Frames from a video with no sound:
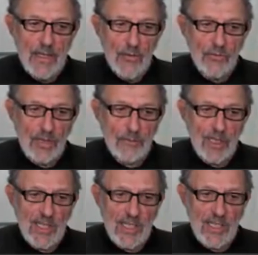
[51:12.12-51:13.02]

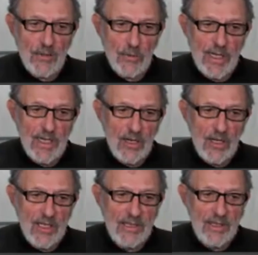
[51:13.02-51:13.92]
Something to iterate
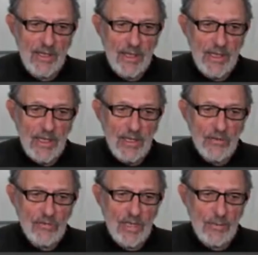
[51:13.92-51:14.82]
on,
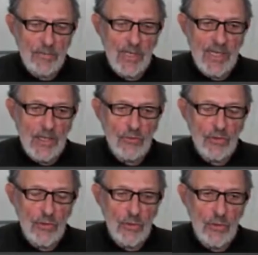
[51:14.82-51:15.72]
something
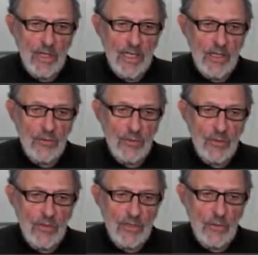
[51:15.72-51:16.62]
to
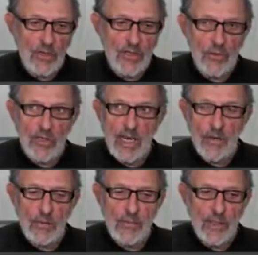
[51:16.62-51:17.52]
either auto
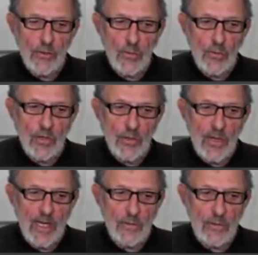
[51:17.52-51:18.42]
decrement or auto
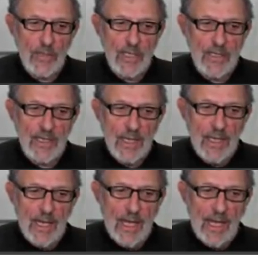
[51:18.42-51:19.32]
increment,
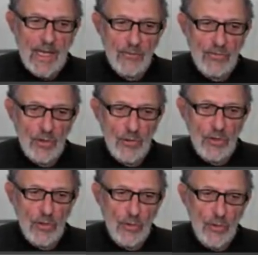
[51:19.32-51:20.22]
and so the
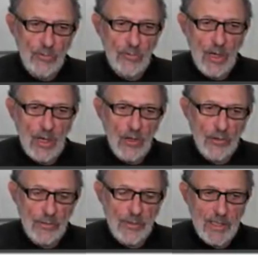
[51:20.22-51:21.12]
loop
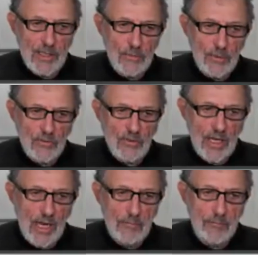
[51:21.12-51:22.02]
ultimately would
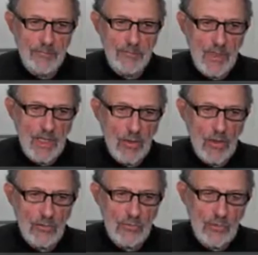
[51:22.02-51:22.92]
stop,
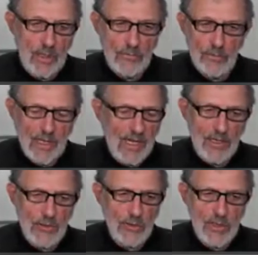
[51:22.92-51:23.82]
because if we
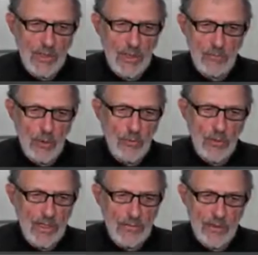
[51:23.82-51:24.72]
enter a number,
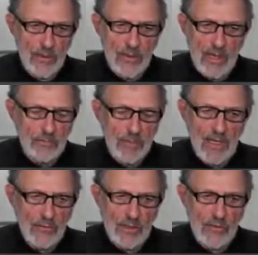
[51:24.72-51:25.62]
whatever, a
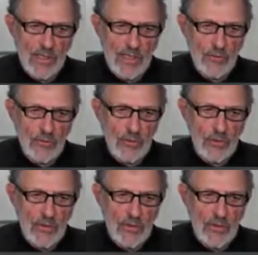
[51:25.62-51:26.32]
positive integer,